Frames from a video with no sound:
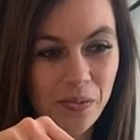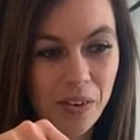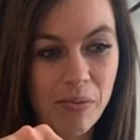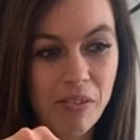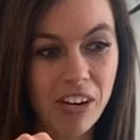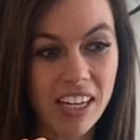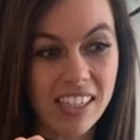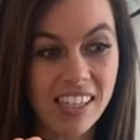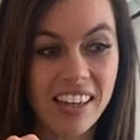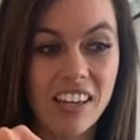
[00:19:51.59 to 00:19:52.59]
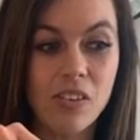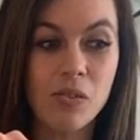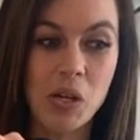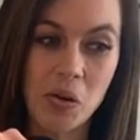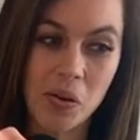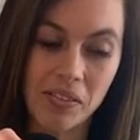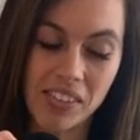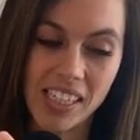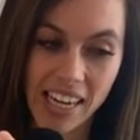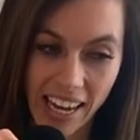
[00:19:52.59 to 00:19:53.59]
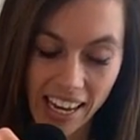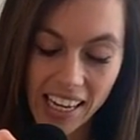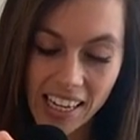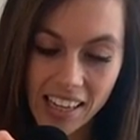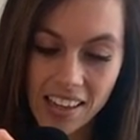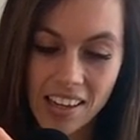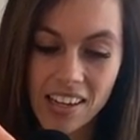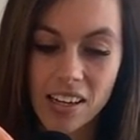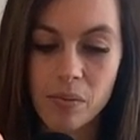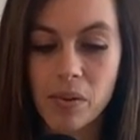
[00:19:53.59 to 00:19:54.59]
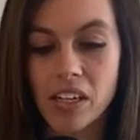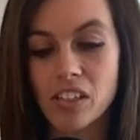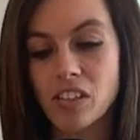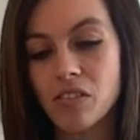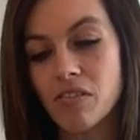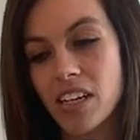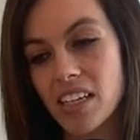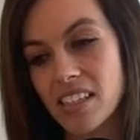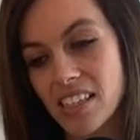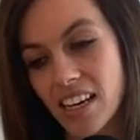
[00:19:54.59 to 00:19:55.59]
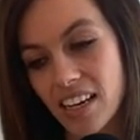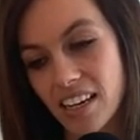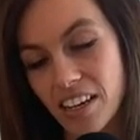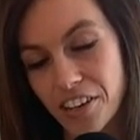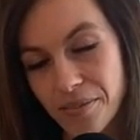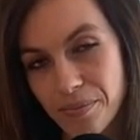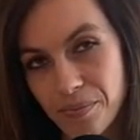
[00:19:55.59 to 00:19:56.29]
from the frankenstein that you know of today compared to frankenstein here